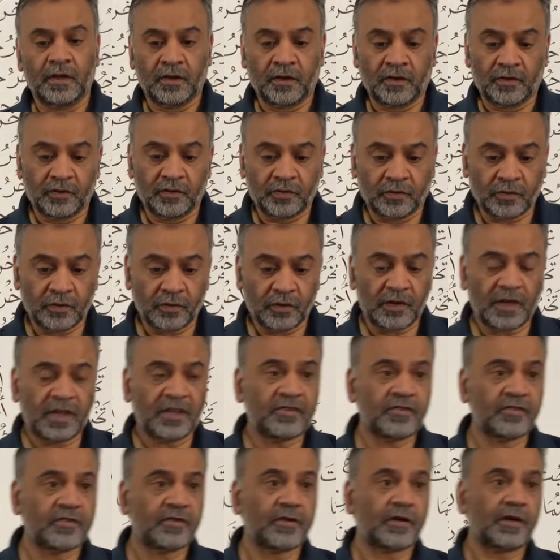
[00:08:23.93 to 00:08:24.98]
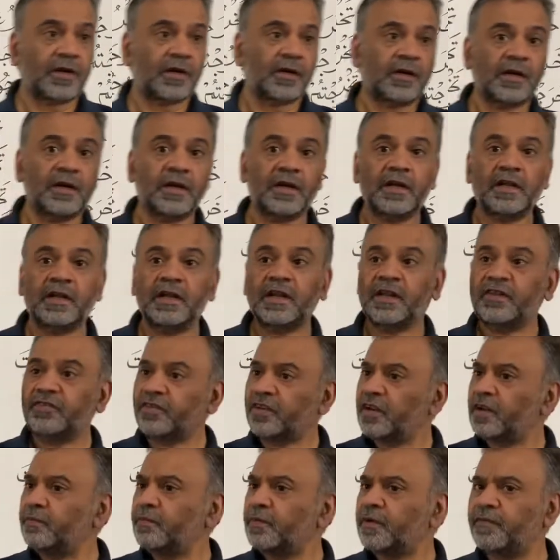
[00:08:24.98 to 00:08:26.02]
So let's start lesson
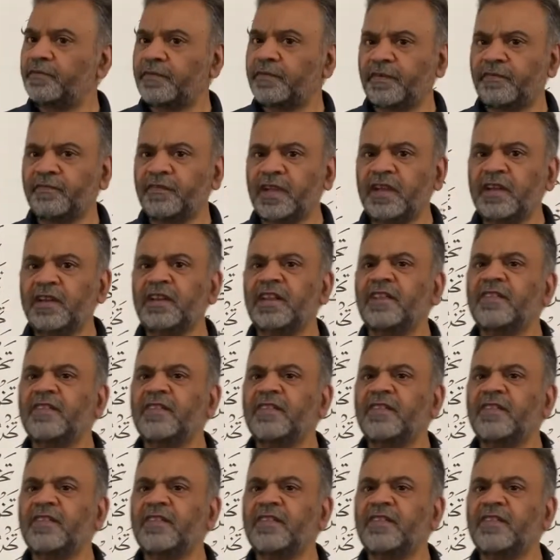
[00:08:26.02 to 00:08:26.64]
number 15.